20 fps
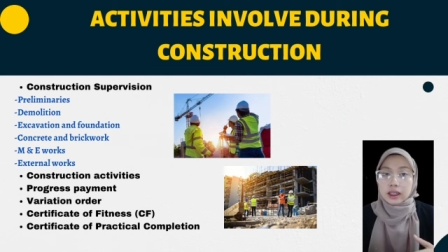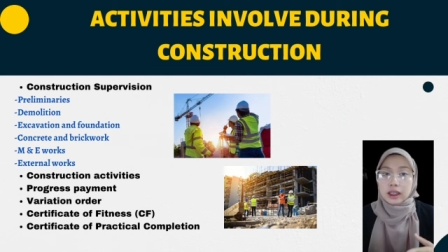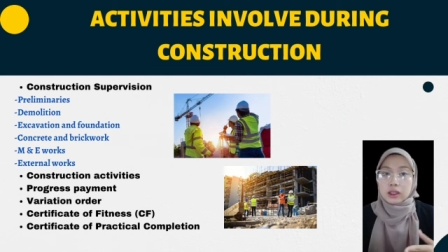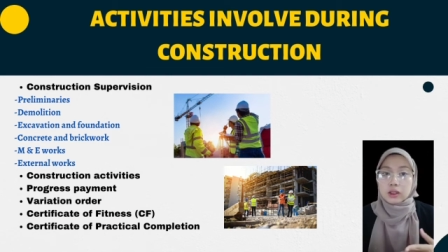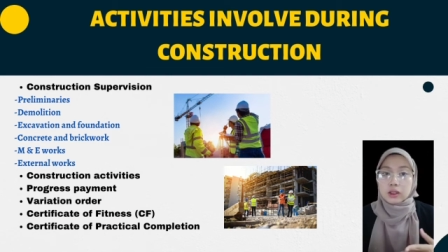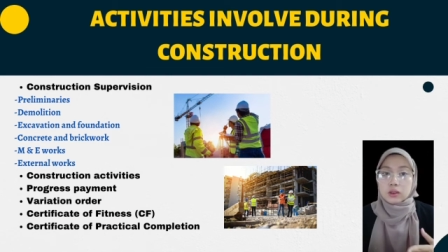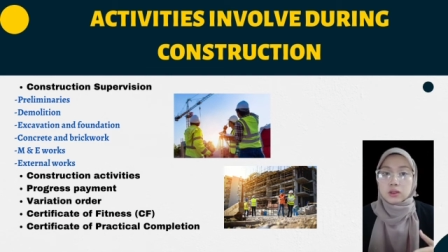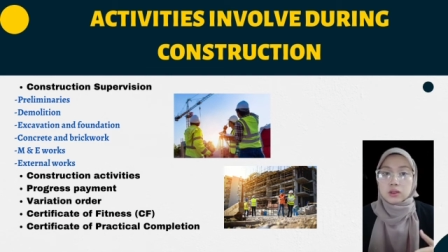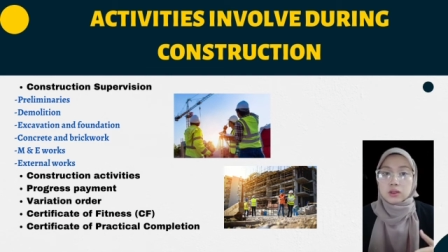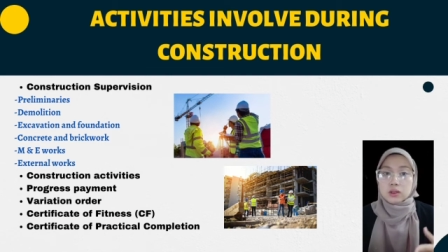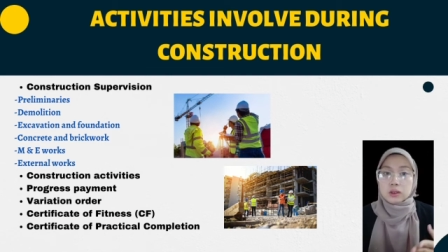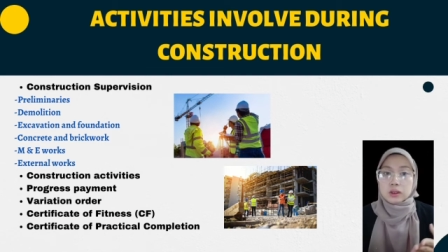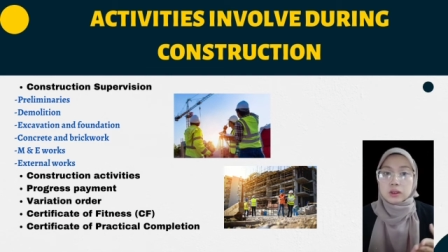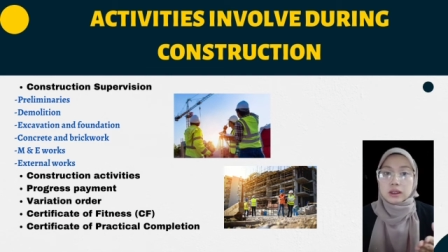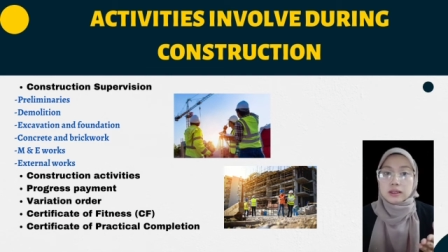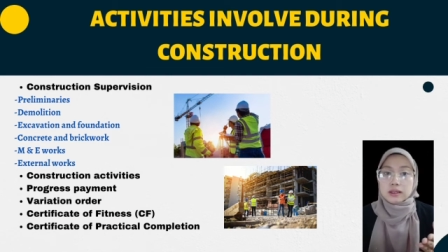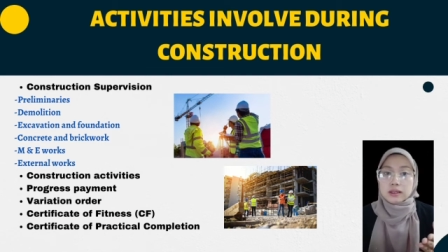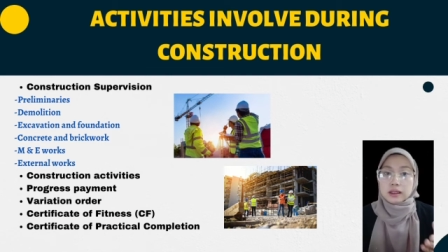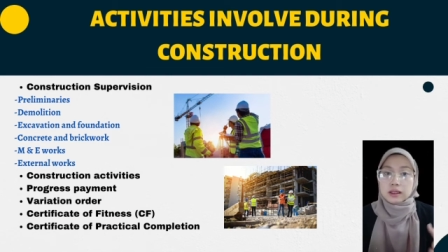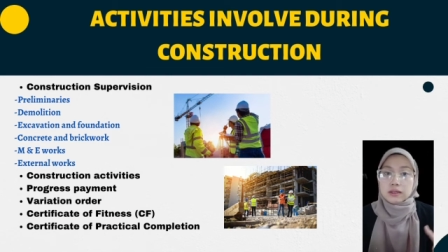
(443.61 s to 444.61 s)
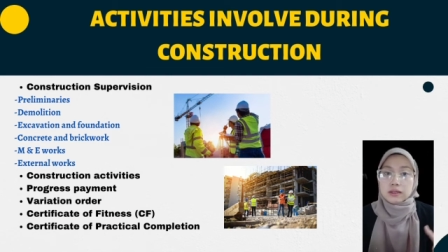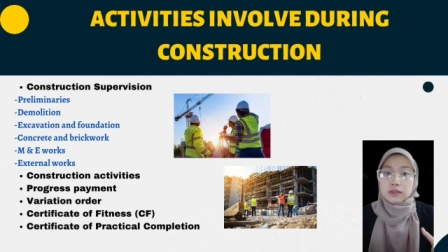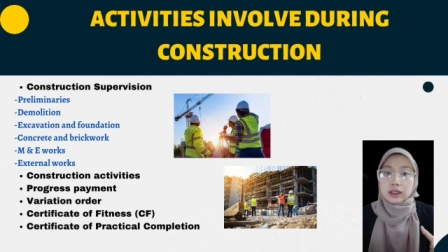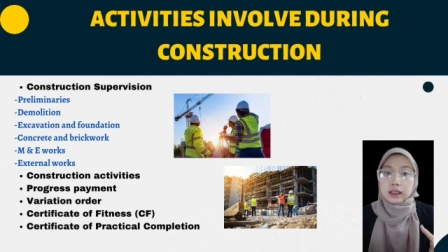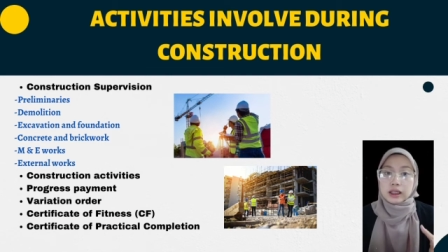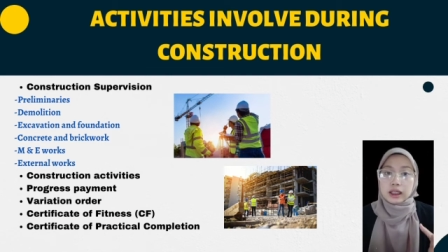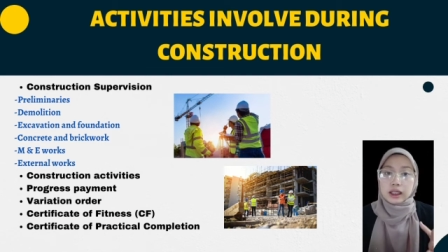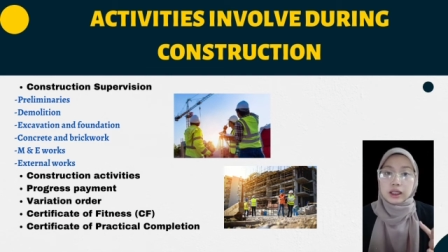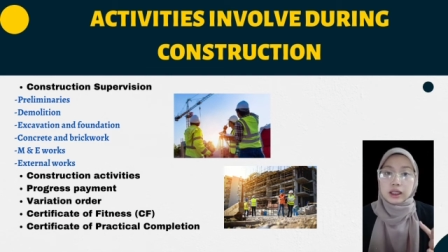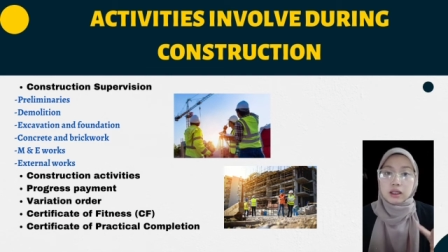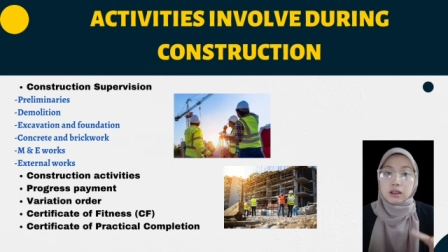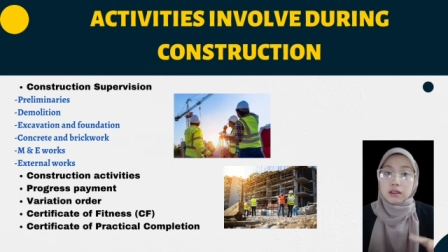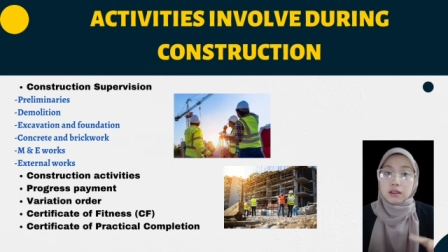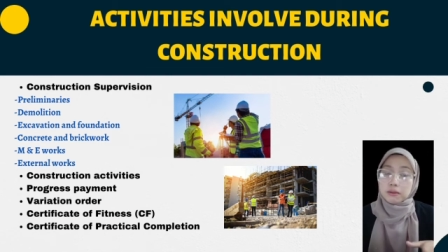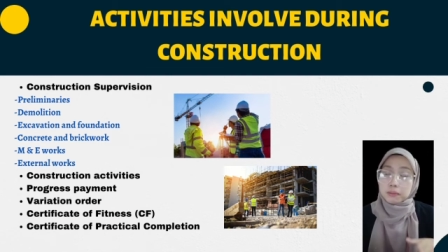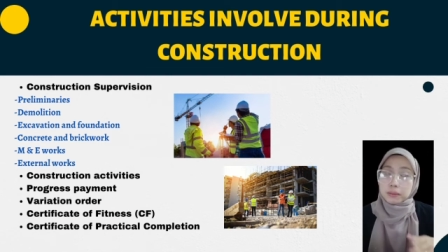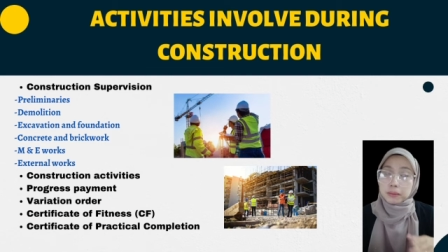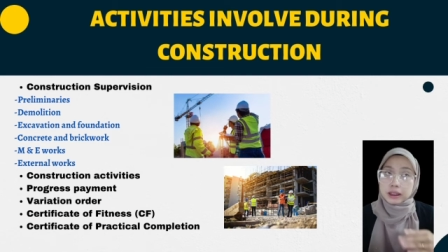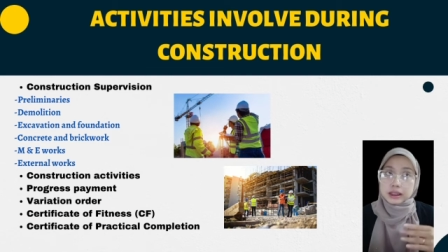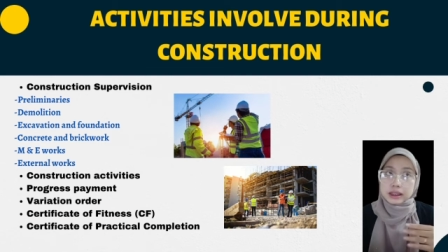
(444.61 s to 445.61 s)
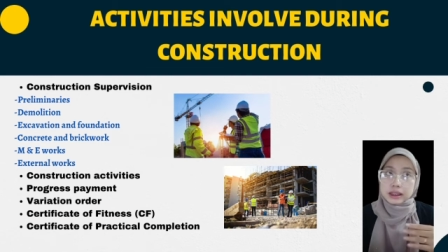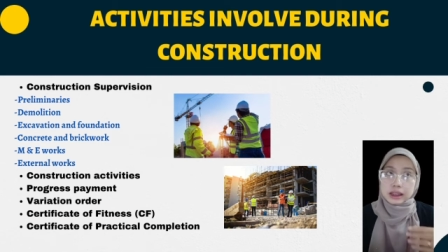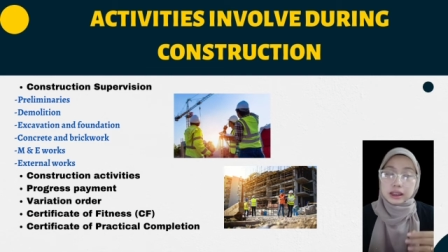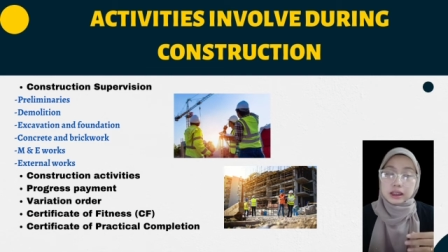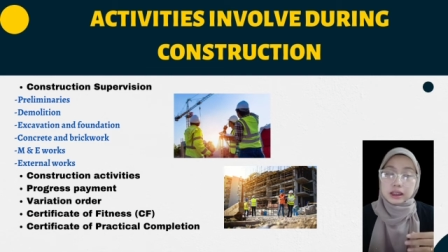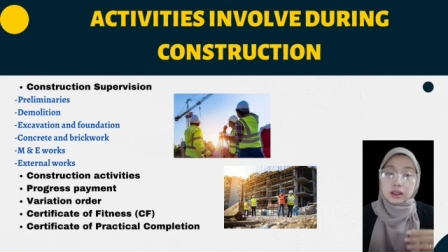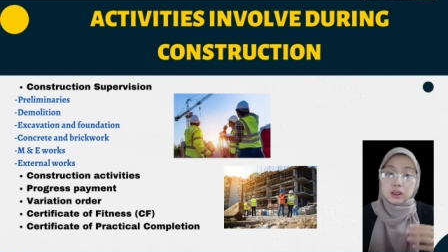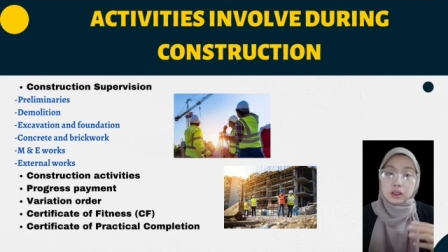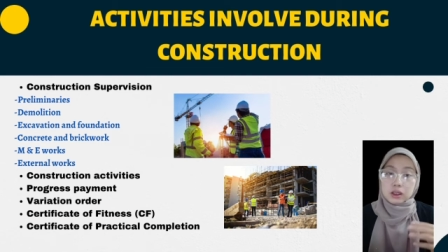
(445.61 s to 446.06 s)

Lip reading: and also the certificate of practical